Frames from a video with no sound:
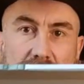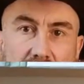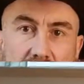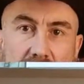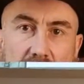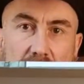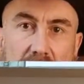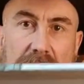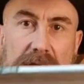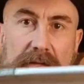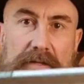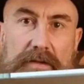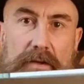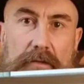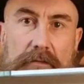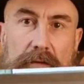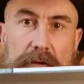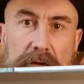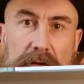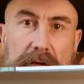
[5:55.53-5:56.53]
extra space
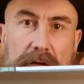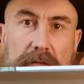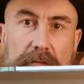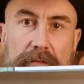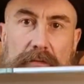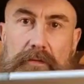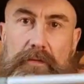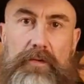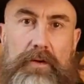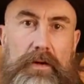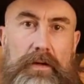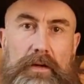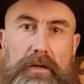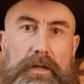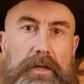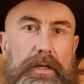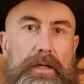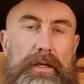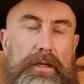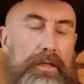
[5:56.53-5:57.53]
over here for
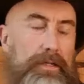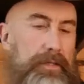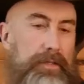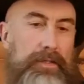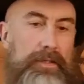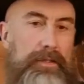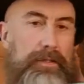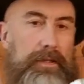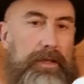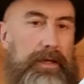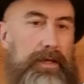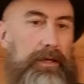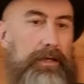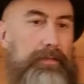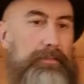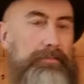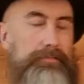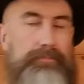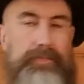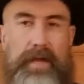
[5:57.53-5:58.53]

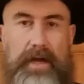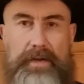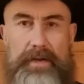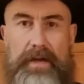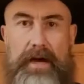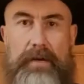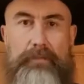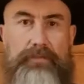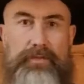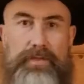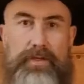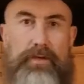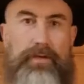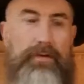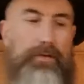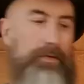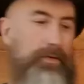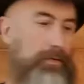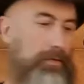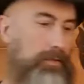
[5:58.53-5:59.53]
a nub
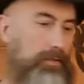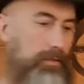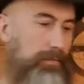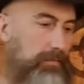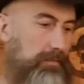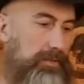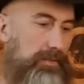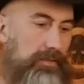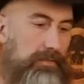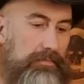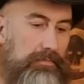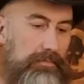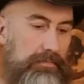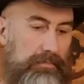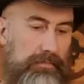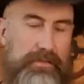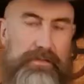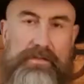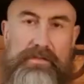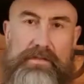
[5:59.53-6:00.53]
tool,
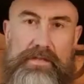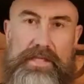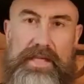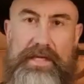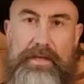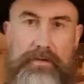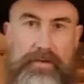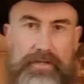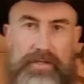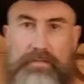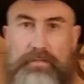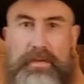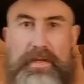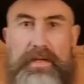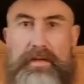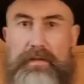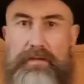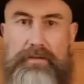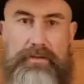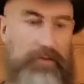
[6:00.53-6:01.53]
some cedar
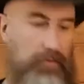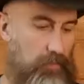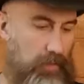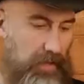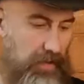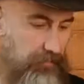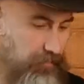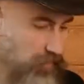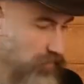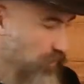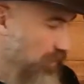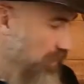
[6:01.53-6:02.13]
spills, or whatever